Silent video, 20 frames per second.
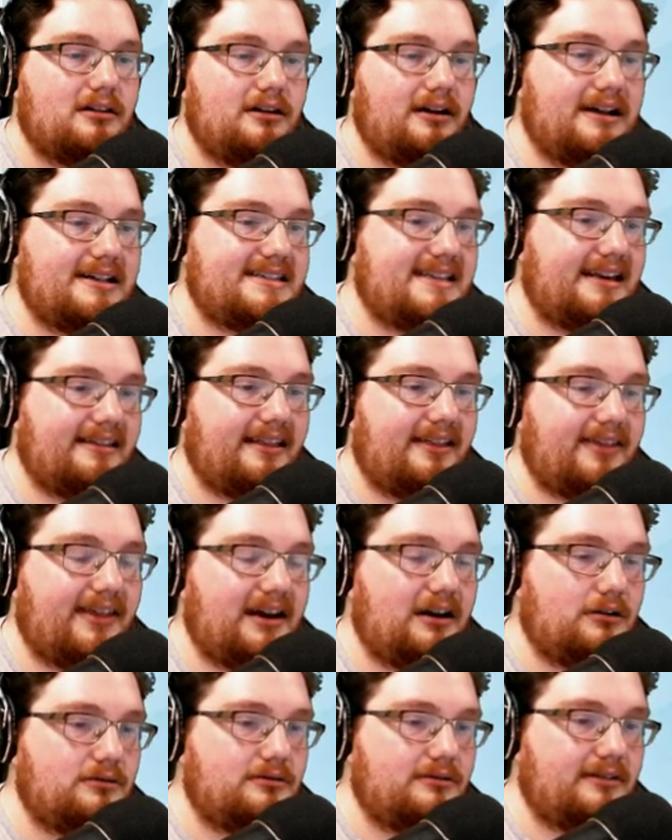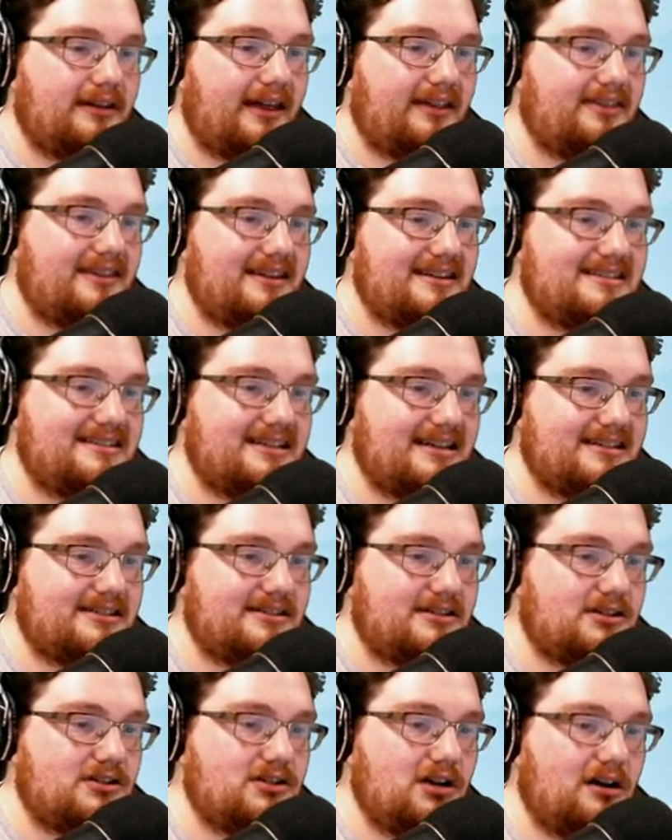They're not saying that they don't, that this
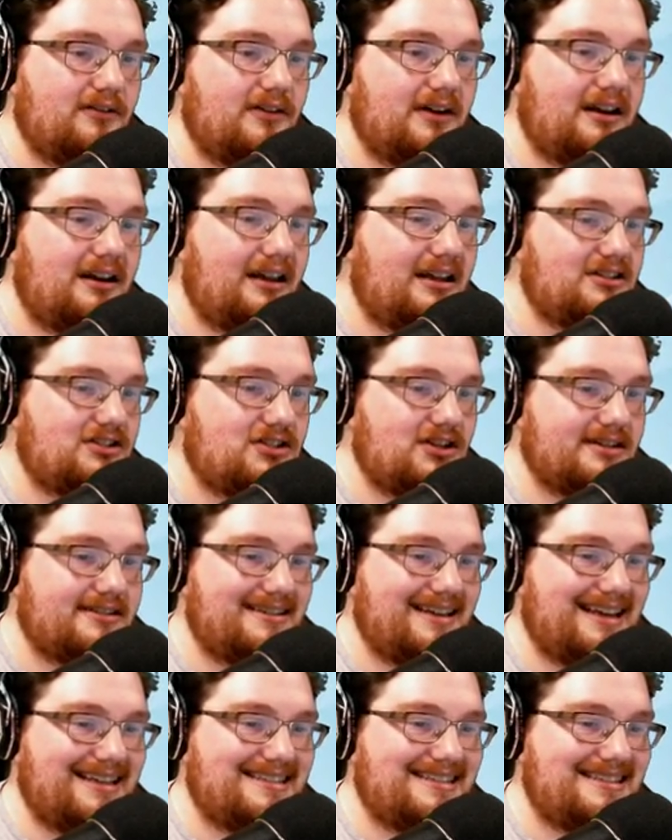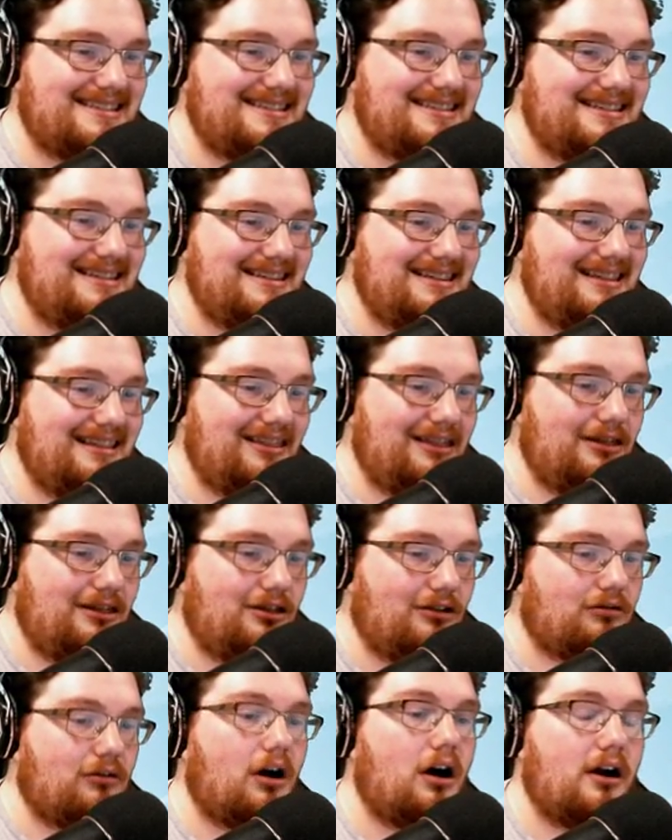doesn't deserve it. It's just, it's
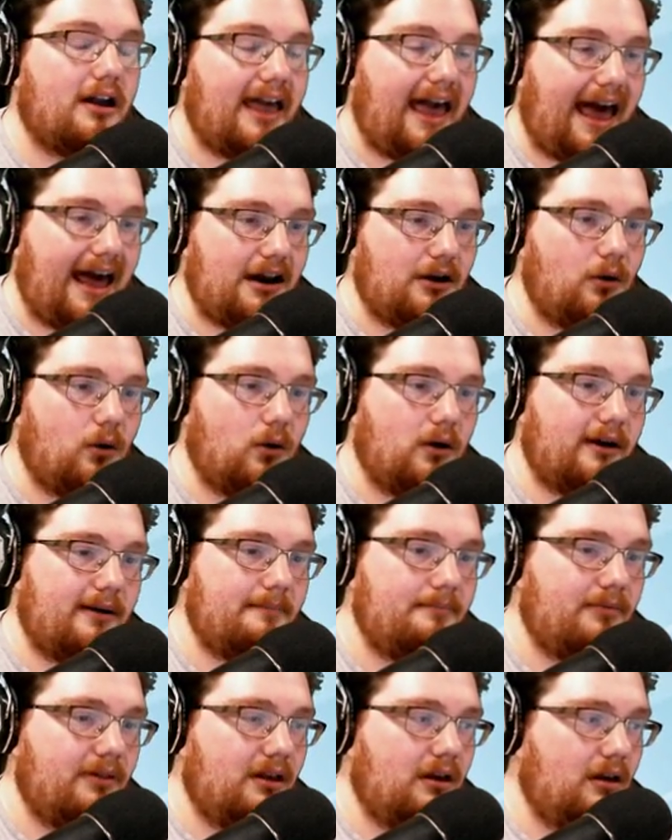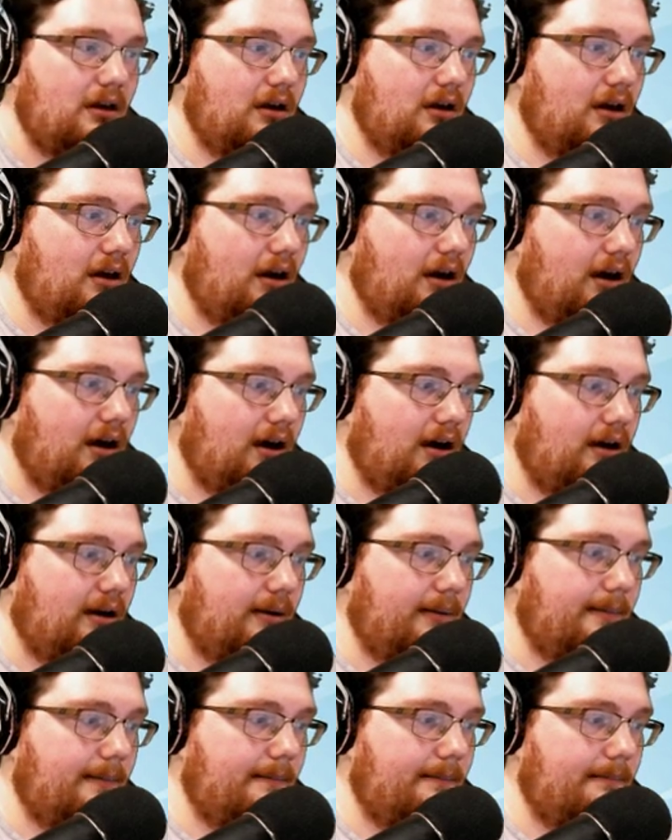the wrong category.
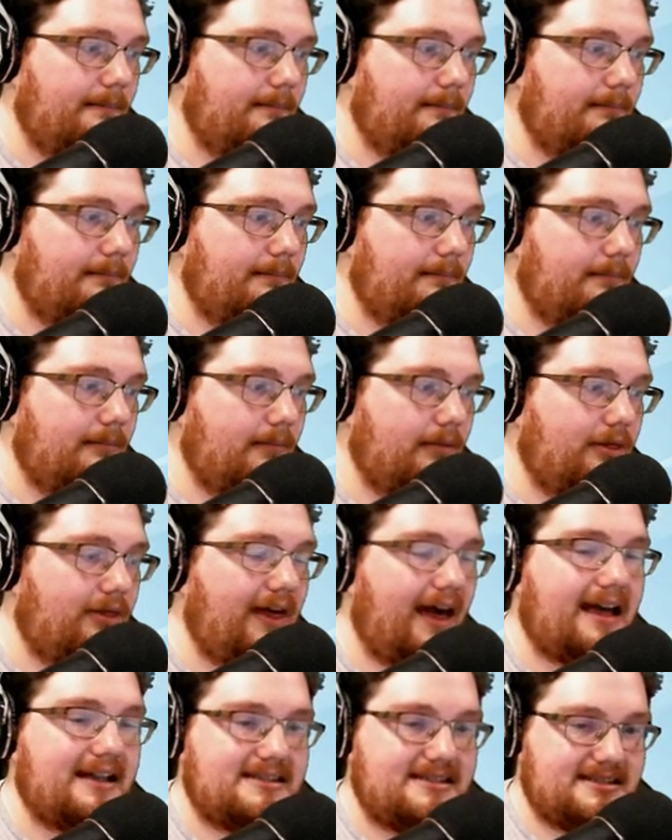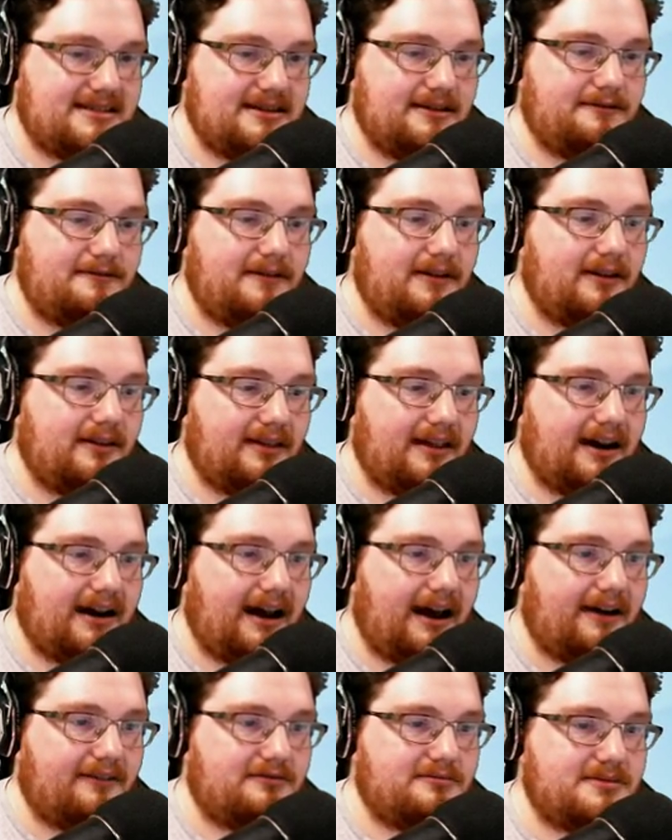Uh, that's the feeling that I
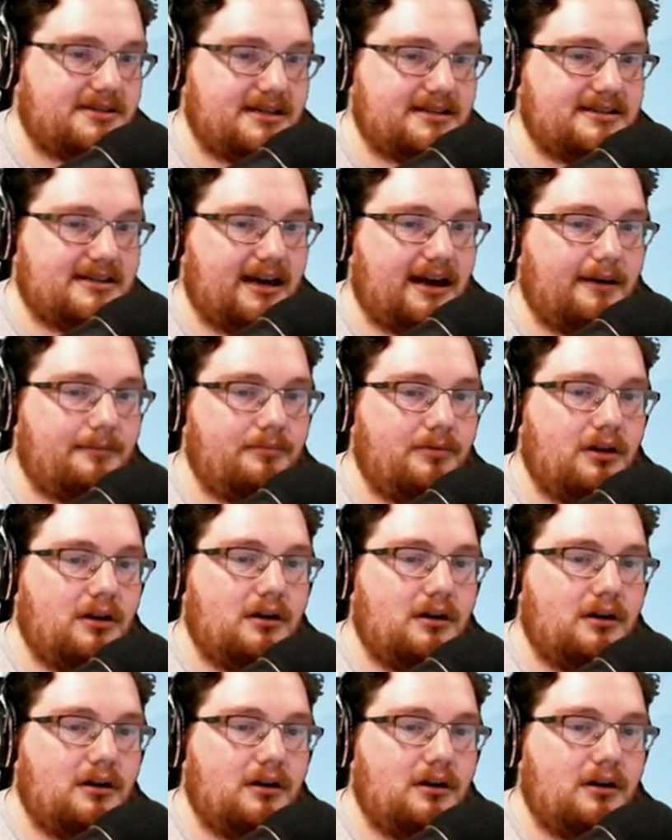got from C T A.